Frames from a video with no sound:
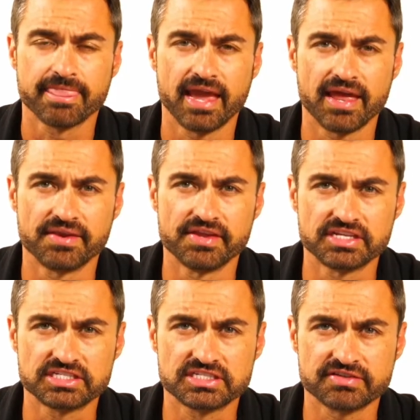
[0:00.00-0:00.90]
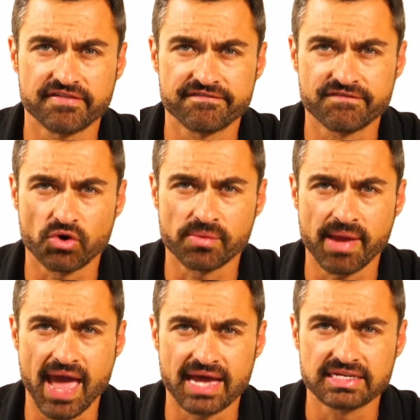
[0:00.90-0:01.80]
and this
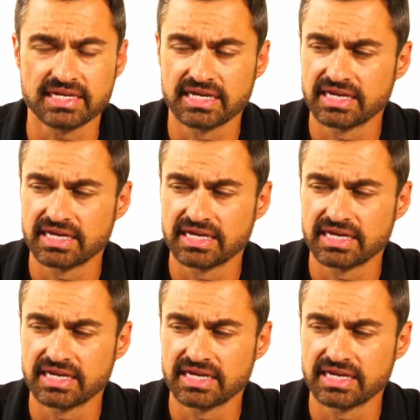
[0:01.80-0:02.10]
format